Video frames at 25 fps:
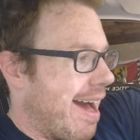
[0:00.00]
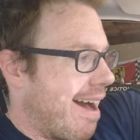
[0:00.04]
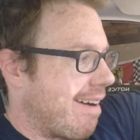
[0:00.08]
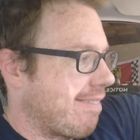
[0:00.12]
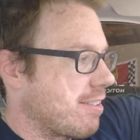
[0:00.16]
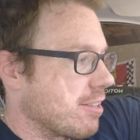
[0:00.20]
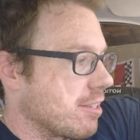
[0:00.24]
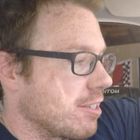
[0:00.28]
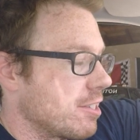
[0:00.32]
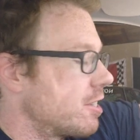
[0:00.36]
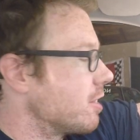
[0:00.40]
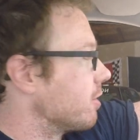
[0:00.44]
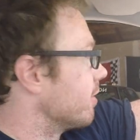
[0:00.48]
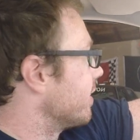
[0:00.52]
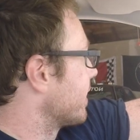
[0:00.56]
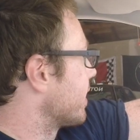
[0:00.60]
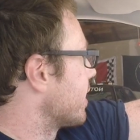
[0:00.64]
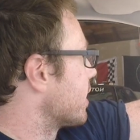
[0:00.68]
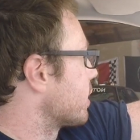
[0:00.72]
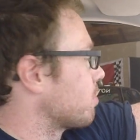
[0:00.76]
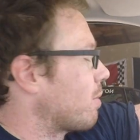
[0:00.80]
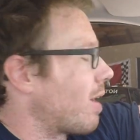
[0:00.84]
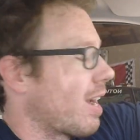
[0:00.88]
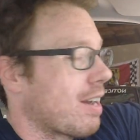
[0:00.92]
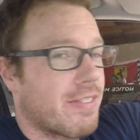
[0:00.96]
after doing
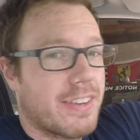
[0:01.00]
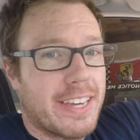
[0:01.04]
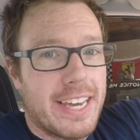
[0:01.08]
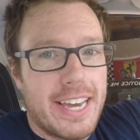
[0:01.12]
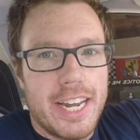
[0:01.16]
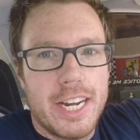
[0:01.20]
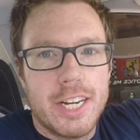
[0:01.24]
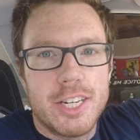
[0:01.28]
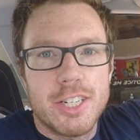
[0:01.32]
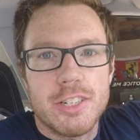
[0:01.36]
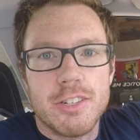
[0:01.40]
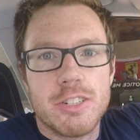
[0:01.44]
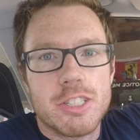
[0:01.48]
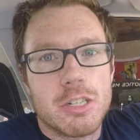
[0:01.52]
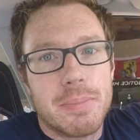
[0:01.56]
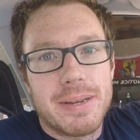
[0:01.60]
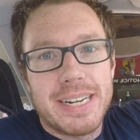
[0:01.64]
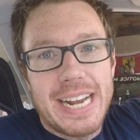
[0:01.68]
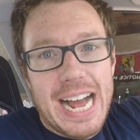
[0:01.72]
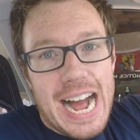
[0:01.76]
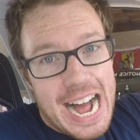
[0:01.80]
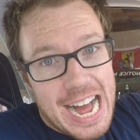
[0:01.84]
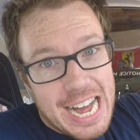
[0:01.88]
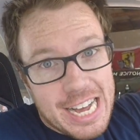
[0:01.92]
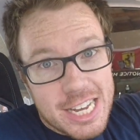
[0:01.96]
this modification, there's a
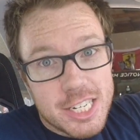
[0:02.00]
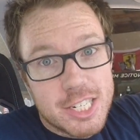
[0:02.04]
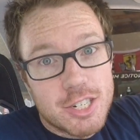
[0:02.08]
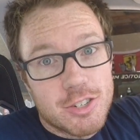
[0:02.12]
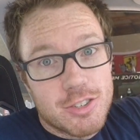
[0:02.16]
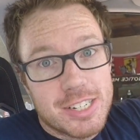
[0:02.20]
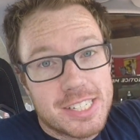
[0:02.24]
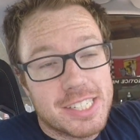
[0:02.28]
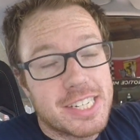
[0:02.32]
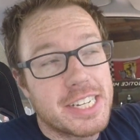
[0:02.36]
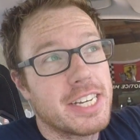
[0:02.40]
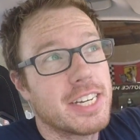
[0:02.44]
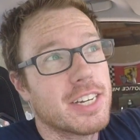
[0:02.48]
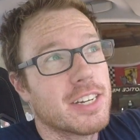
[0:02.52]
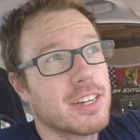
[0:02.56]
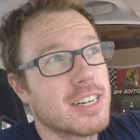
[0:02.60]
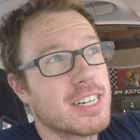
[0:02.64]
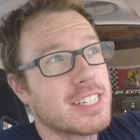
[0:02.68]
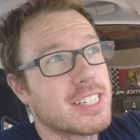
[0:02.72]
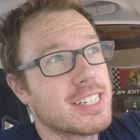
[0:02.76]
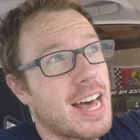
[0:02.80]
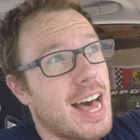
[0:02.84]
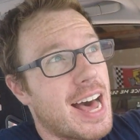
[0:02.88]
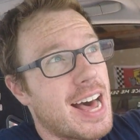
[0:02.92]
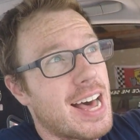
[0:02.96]
big asterisk here,
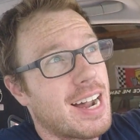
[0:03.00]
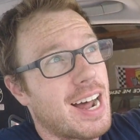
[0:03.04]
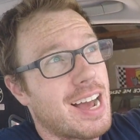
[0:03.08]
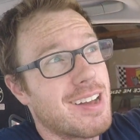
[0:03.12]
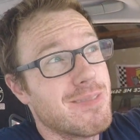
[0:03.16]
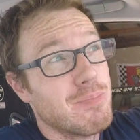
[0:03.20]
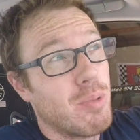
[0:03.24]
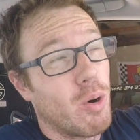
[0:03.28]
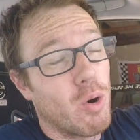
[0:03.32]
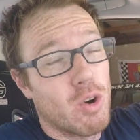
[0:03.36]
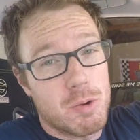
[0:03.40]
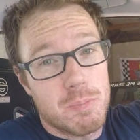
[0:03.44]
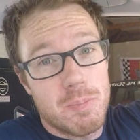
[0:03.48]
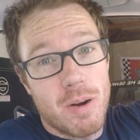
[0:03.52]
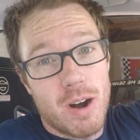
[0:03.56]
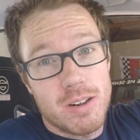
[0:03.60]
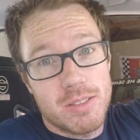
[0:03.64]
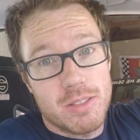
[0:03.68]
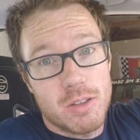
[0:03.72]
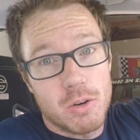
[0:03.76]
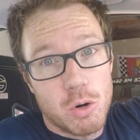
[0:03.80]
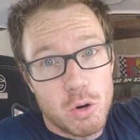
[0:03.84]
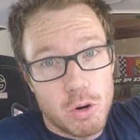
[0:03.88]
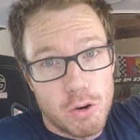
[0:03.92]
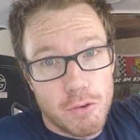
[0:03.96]
is that I pulled apart
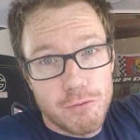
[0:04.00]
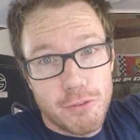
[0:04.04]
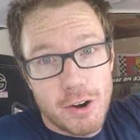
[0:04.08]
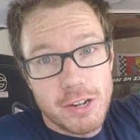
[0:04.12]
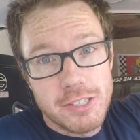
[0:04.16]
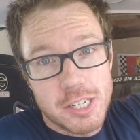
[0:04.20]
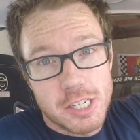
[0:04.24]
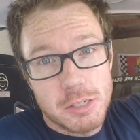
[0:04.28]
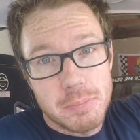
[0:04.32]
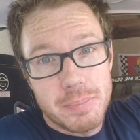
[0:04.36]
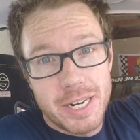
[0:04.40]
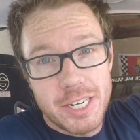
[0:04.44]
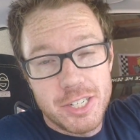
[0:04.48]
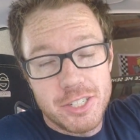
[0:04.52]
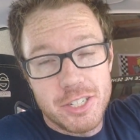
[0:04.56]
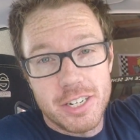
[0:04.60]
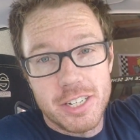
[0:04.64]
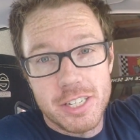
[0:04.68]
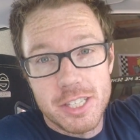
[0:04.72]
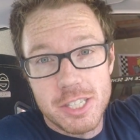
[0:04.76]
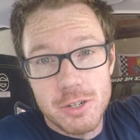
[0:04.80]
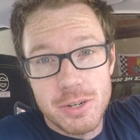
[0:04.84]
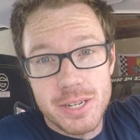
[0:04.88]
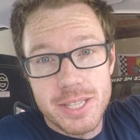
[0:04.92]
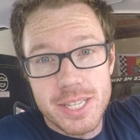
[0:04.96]
the whole front suspension
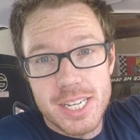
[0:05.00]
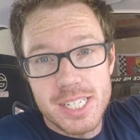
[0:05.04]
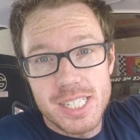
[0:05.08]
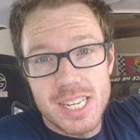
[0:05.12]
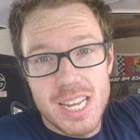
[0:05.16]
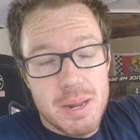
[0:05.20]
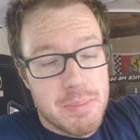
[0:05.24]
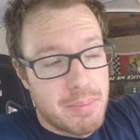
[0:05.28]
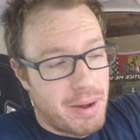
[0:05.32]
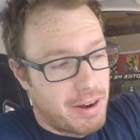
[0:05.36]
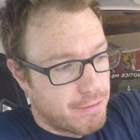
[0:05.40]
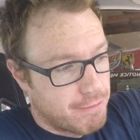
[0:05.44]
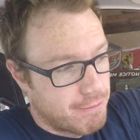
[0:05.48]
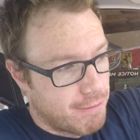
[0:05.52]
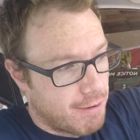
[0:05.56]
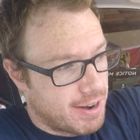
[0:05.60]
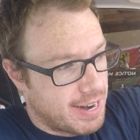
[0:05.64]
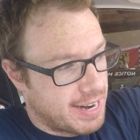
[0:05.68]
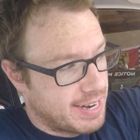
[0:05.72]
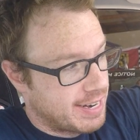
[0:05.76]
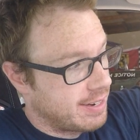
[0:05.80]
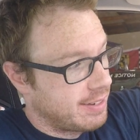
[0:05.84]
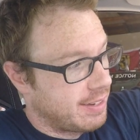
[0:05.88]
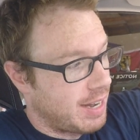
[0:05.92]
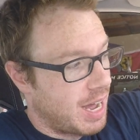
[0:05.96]
and doing this, and my front
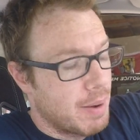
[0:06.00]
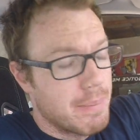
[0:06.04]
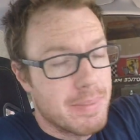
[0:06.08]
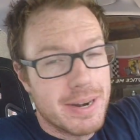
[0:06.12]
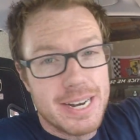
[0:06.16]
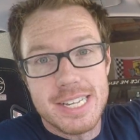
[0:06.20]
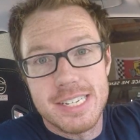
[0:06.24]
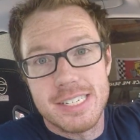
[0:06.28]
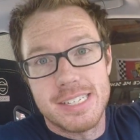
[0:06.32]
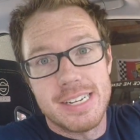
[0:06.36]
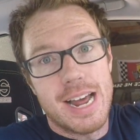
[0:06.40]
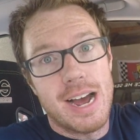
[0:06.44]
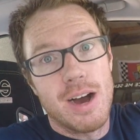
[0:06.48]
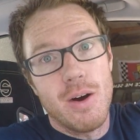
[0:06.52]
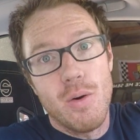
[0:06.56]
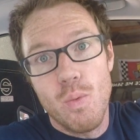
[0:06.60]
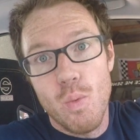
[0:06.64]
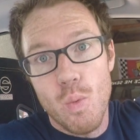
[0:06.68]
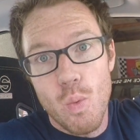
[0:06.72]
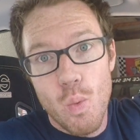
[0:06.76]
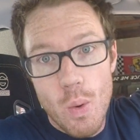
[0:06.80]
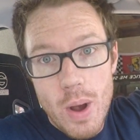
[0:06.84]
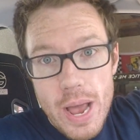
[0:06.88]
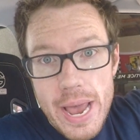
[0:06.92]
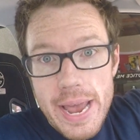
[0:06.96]
end alignment is now
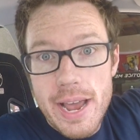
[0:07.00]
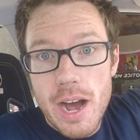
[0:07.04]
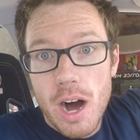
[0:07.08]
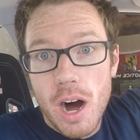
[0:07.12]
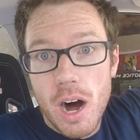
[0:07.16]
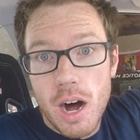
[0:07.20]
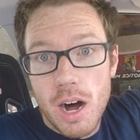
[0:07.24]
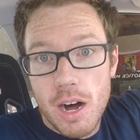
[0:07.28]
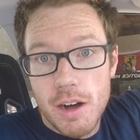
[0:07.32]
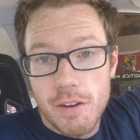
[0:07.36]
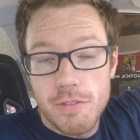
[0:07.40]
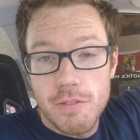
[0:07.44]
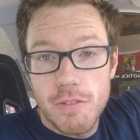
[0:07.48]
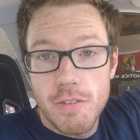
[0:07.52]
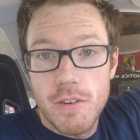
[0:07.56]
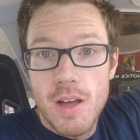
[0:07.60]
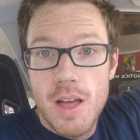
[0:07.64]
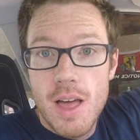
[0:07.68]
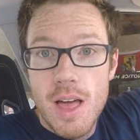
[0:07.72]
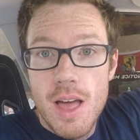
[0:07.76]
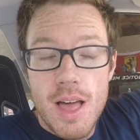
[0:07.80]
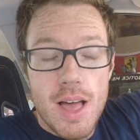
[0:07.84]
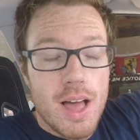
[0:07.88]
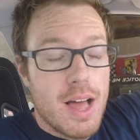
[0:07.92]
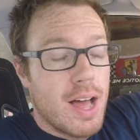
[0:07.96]
way off.
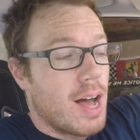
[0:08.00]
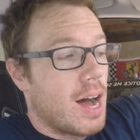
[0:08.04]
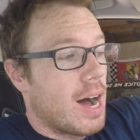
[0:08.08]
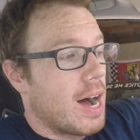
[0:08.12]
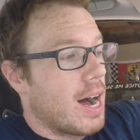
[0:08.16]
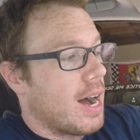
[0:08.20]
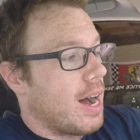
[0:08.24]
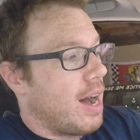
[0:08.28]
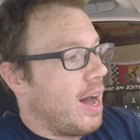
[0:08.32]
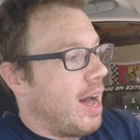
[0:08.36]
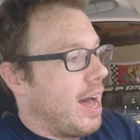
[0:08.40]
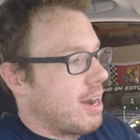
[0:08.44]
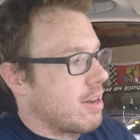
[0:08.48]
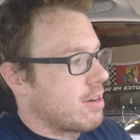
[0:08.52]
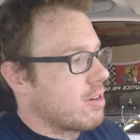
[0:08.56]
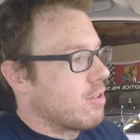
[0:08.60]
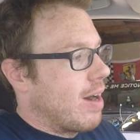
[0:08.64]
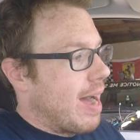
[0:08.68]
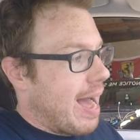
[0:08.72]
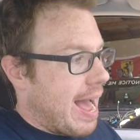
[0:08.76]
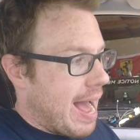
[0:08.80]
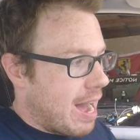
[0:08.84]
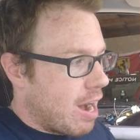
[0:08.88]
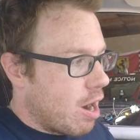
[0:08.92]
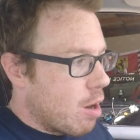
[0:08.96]
I don't know
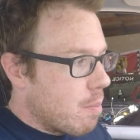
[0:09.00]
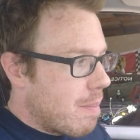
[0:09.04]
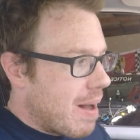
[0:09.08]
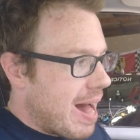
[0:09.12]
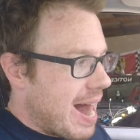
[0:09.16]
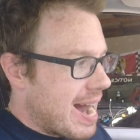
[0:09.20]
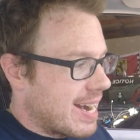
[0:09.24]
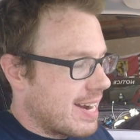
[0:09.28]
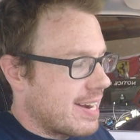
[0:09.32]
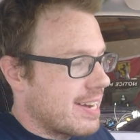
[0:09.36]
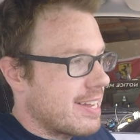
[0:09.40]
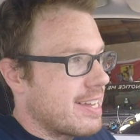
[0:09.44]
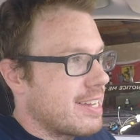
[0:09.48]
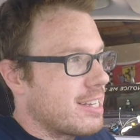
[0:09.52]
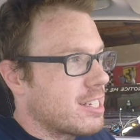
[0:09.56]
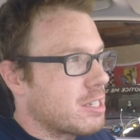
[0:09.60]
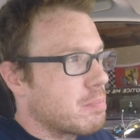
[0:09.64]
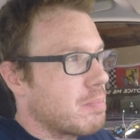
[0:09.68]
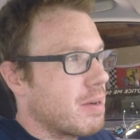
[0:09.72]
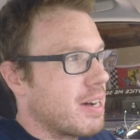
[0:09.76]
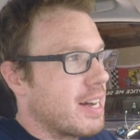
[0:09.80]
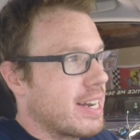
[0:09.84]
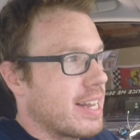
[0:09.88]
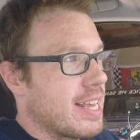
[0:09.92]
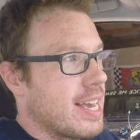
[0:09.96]
how bad it is,
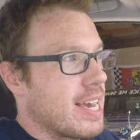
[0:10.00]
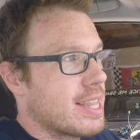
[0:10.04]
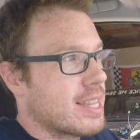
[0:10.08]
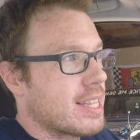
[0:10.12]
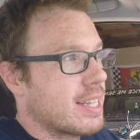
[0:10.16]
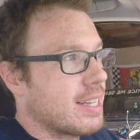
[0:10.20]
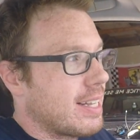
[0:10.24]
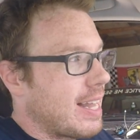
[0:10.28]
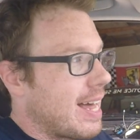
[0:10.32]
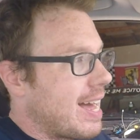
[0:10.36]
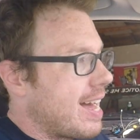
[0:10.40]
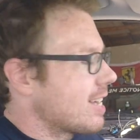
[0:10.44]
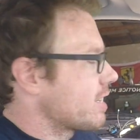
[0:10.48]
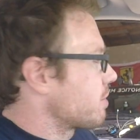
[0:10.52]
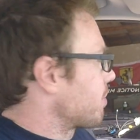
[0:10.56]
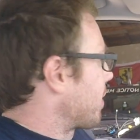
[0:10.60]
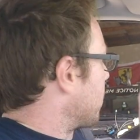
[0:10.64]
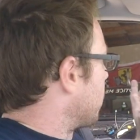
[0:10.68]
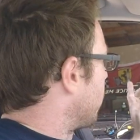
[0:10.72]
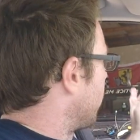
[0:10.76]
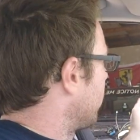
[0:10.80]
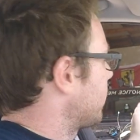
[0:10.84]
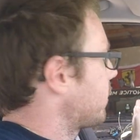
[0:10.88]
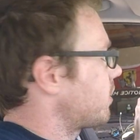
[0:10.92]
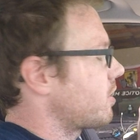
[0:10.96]
but in the last, my
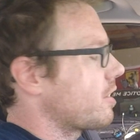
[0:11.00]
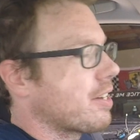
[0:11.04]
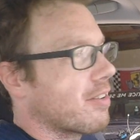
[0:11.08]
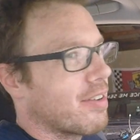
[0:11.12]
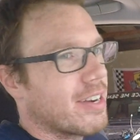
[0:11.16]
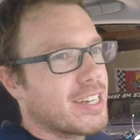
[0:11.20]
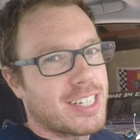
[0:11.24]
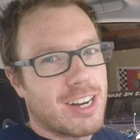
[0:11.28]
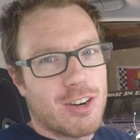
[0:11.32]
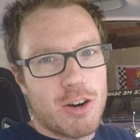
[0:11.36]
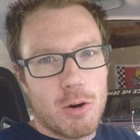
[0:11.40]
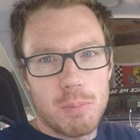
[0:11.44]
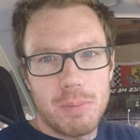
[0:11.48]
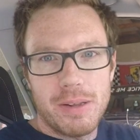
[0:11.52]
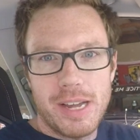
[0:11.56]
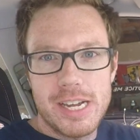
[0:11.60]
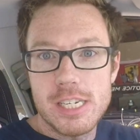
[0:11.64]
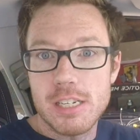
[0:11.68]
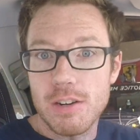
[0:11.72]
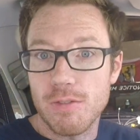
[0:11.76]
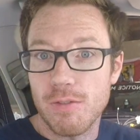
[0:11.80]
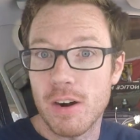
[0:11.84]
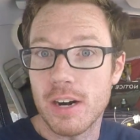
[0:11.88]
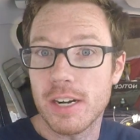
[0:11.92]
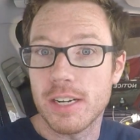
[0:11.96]
one series, I replaced
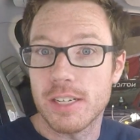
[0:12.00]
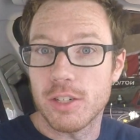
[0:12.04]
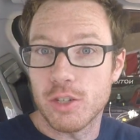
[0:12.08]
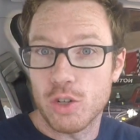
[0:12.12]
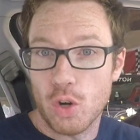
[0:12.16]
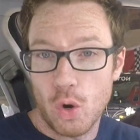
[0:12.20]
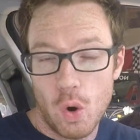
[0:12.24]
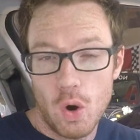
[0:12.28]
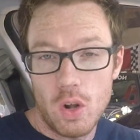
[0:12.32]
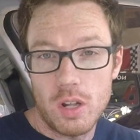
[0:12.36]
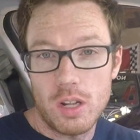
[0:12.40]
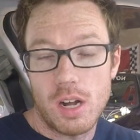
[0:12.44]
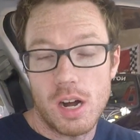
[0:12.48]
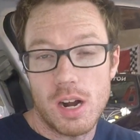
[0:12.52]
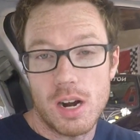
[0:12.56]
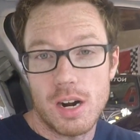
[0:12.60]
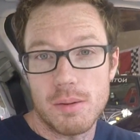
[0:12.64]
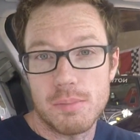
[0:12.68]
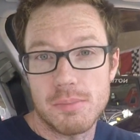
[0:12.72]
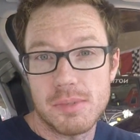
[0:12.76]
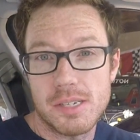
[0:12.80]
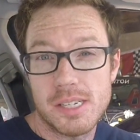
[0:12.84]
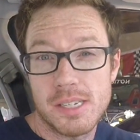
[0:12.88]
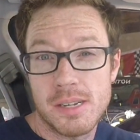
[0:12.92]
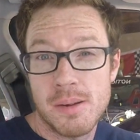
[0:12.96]
the front control
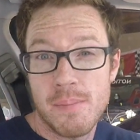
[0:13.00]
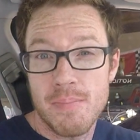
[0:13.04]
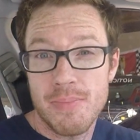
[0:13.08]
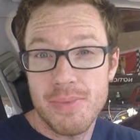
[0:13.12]
arms,